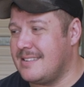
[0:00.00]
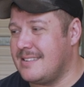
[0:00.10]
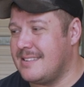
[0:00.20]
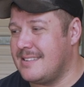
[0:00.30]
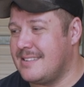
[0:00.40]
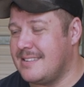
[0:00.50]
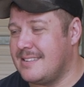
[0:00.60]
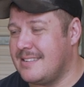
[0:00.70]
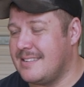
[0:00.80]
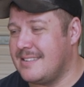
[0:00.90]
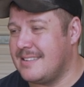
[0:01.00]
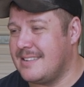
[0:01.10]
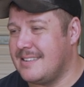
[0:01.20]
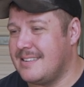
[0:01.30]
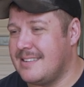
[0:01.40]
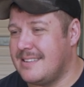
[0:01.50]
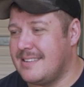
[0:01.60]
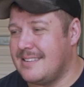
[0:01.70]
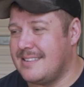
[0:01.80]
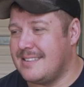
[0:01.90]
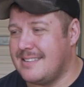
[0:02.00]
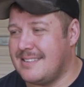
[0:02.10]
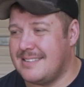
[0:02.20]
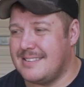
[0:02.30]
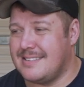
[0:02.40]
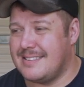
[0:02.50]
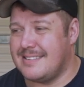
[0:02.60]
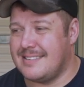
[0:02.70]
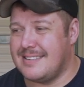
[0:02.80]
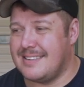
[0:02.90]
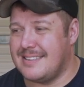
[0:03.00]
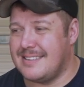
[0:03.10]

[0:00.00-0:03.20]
This person isn't speaking.